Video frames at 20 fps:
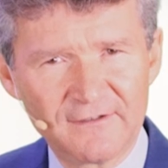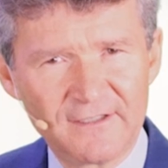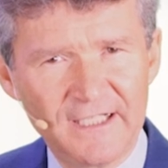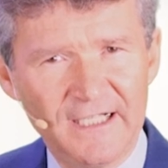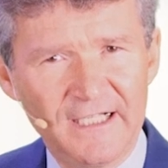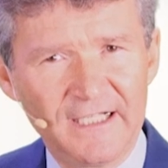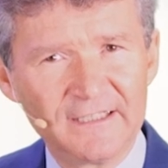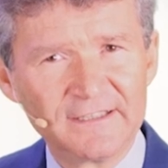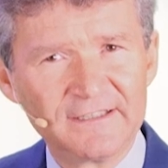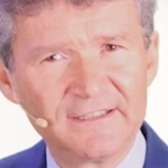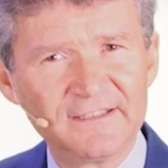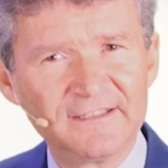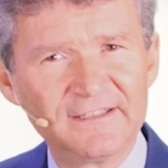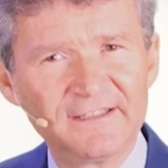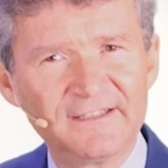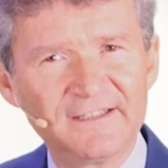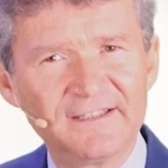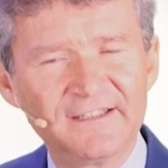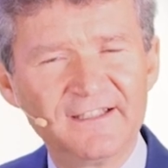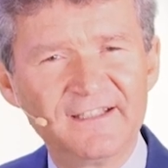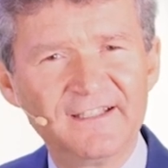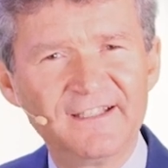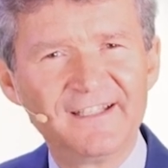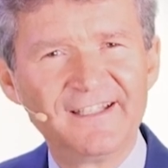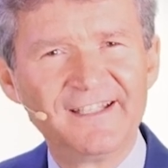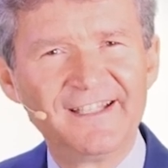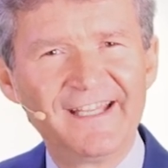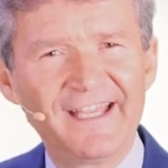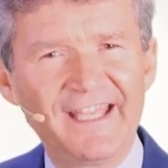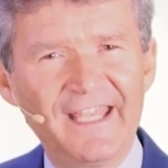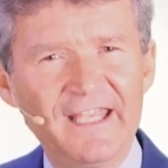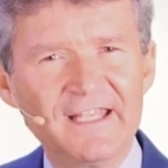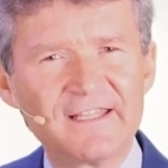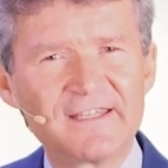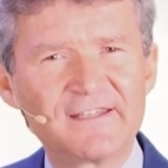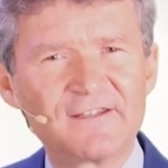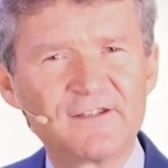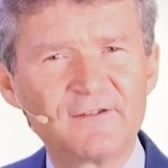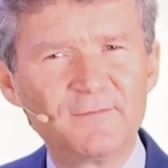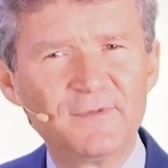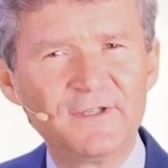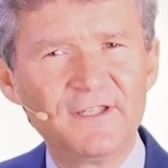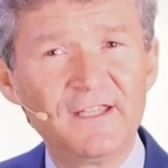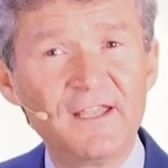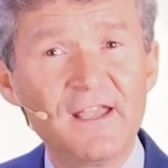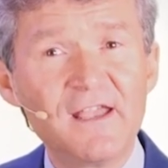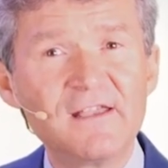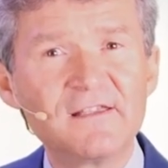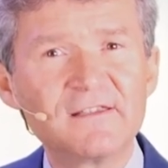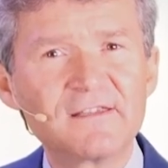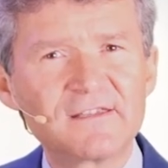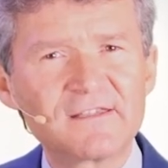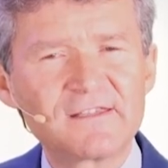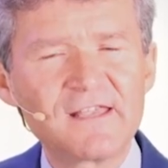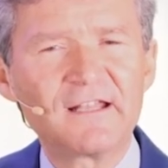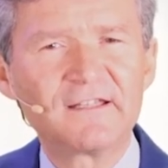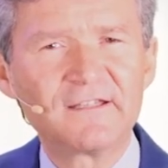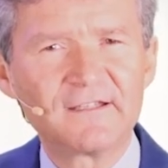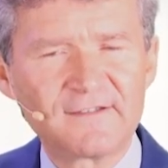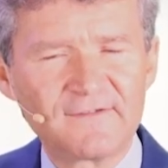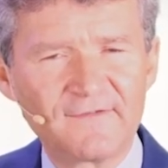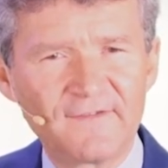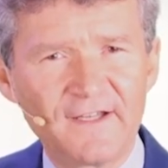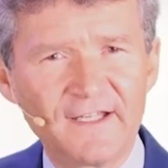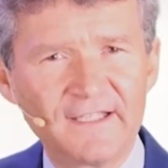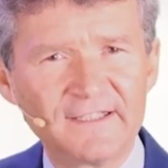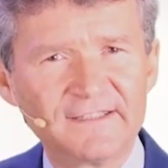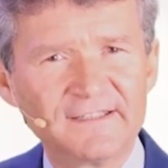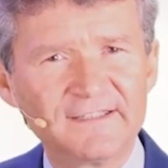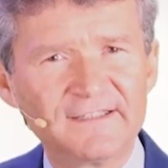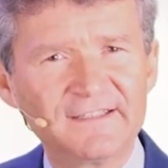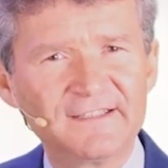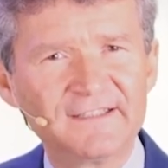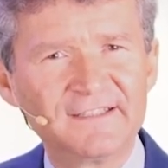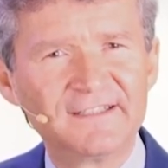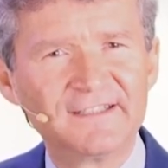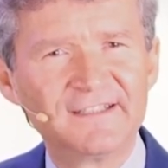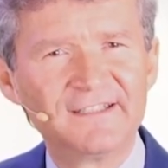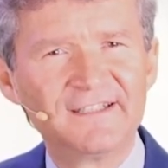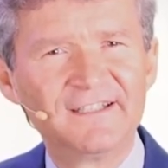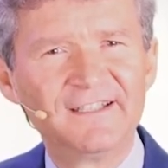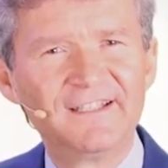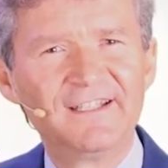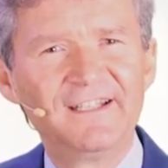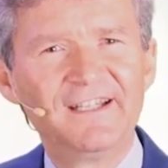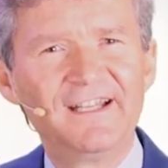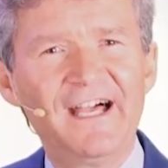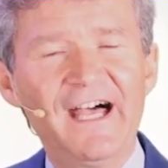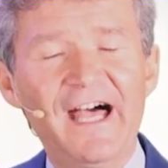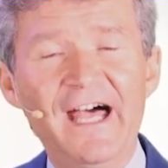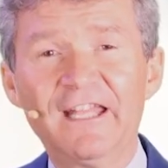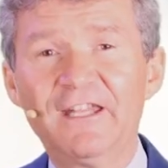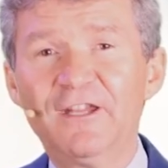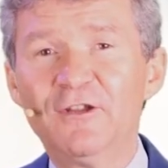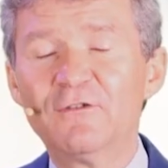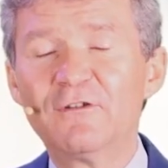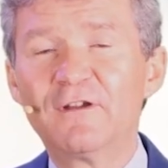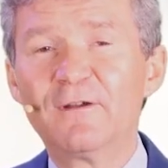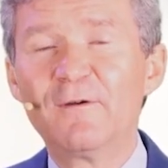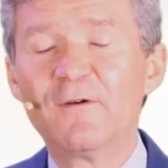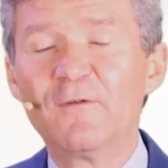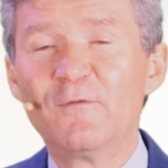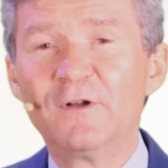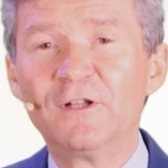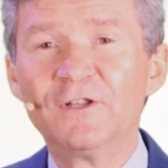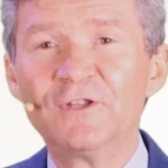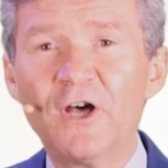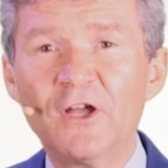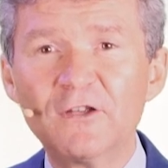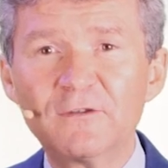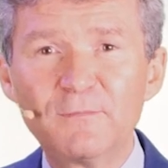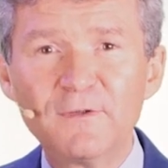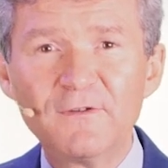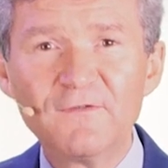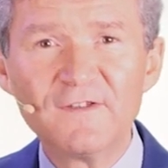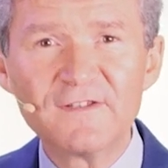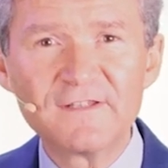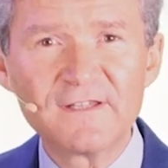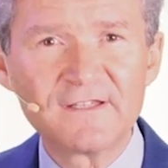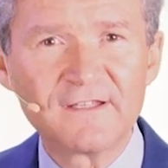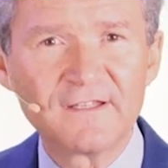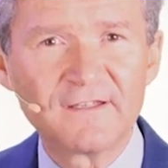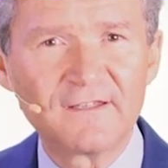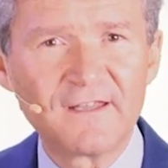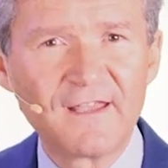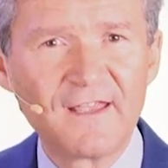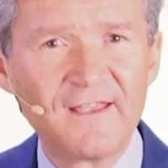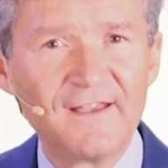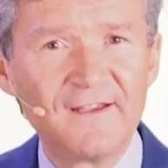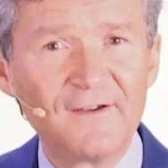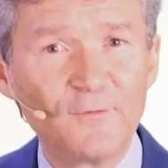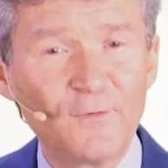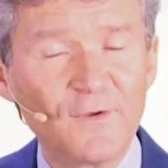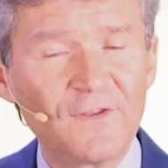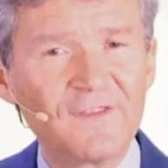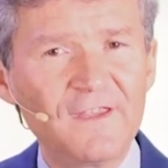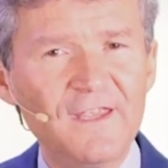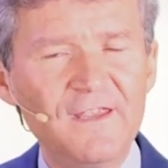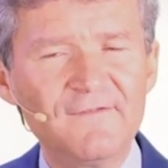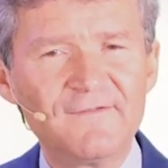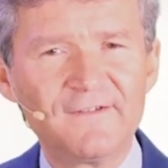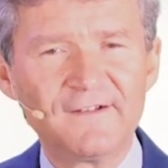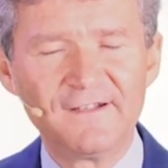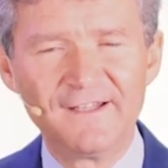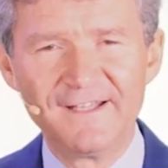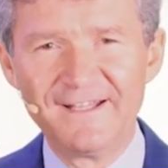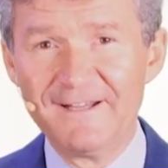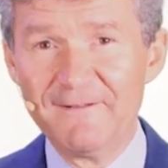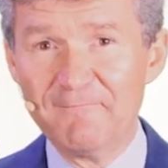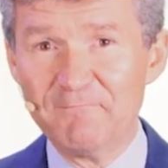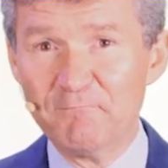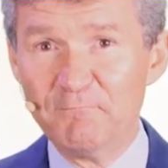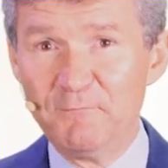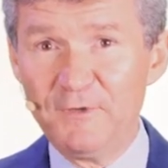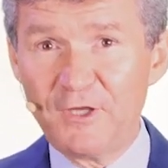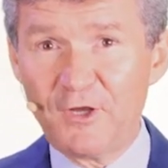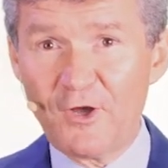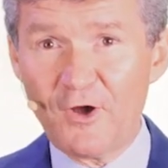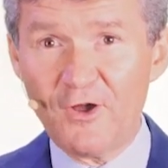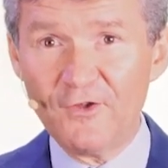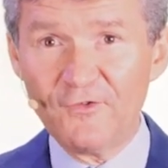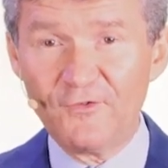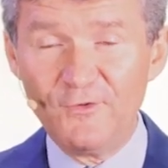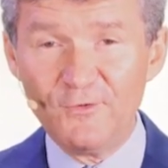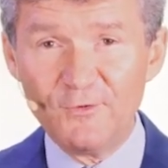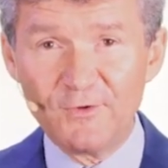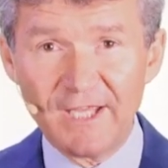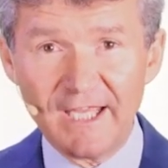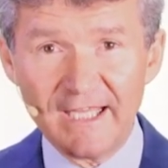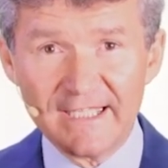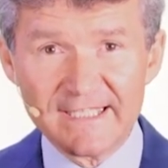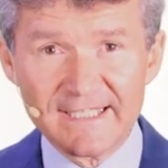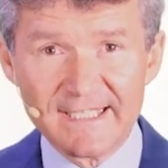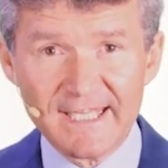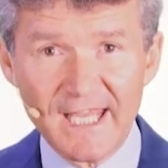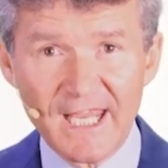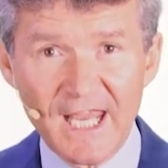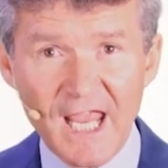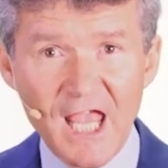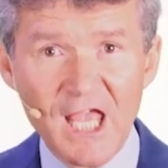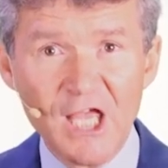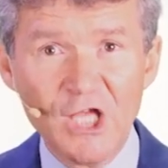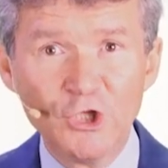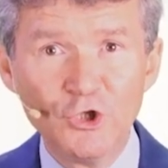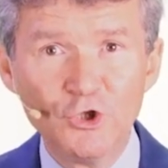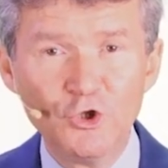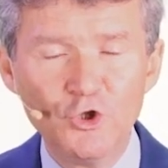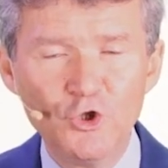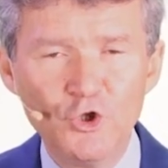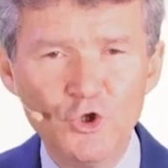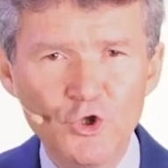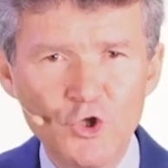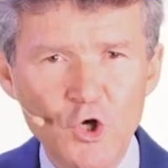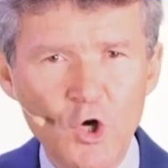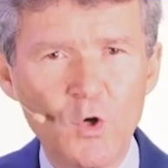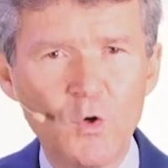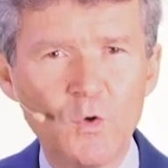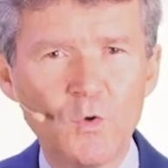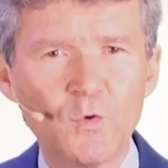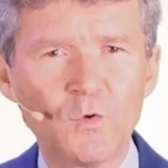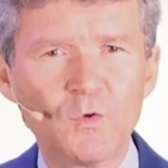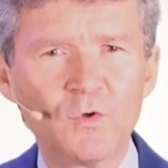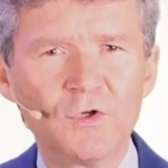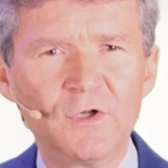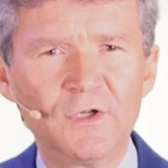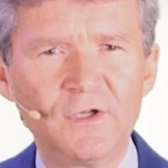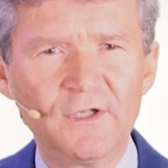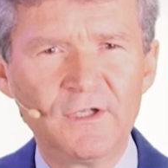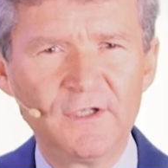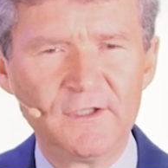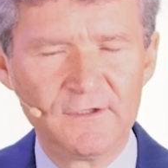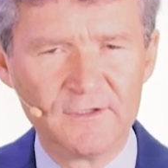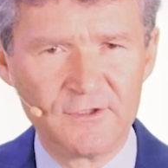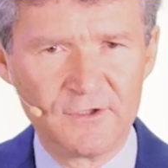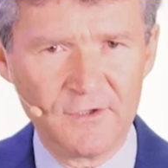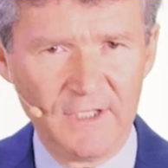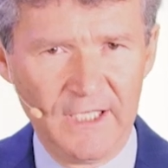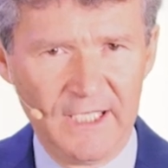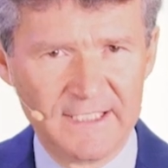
to God is to be satisfied. And you will not be visited with evil because you can say no to